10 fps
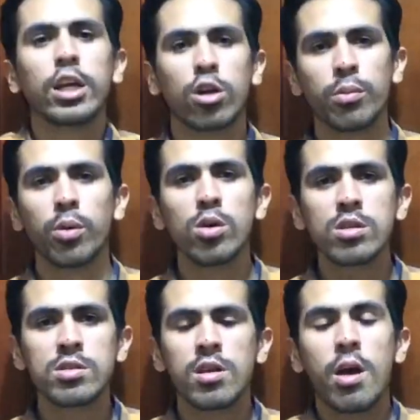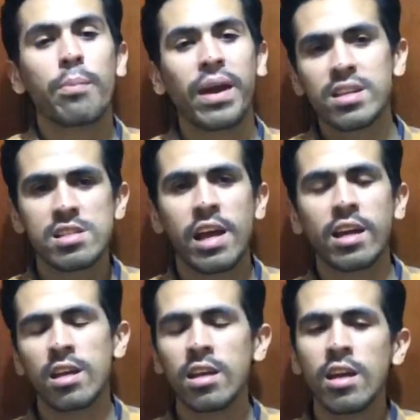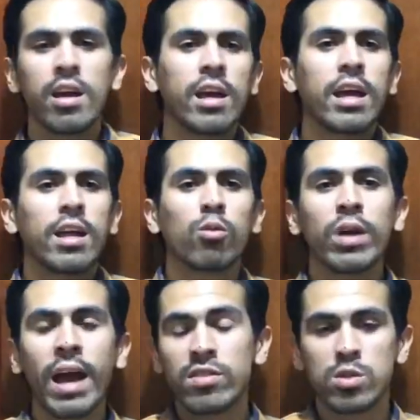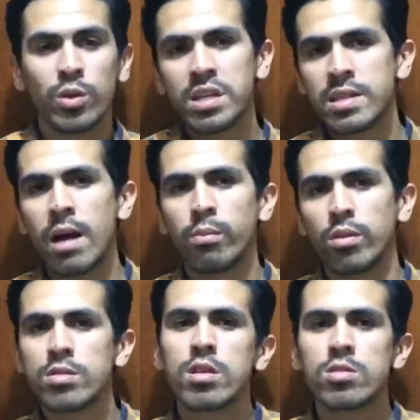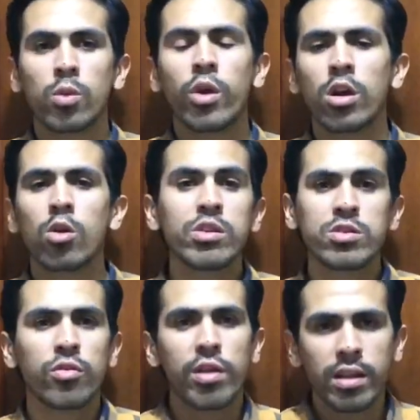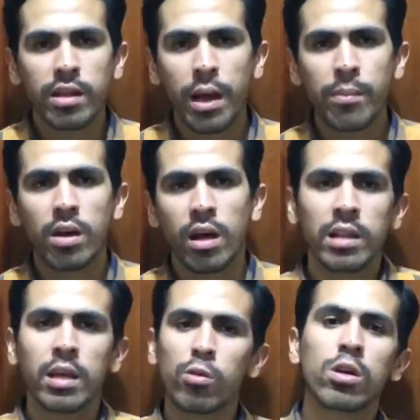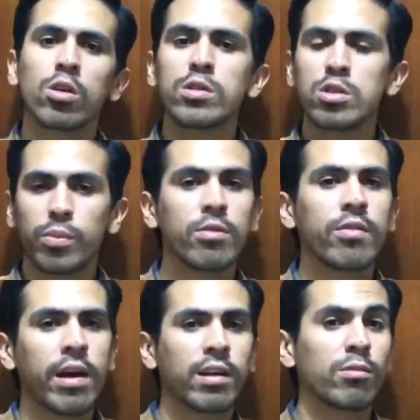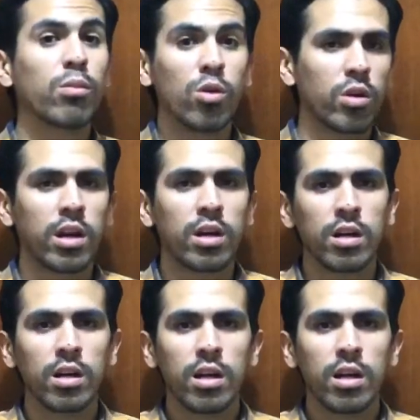In our books, page 90, we have two examples. So we are going to read them and then we're going to provide more.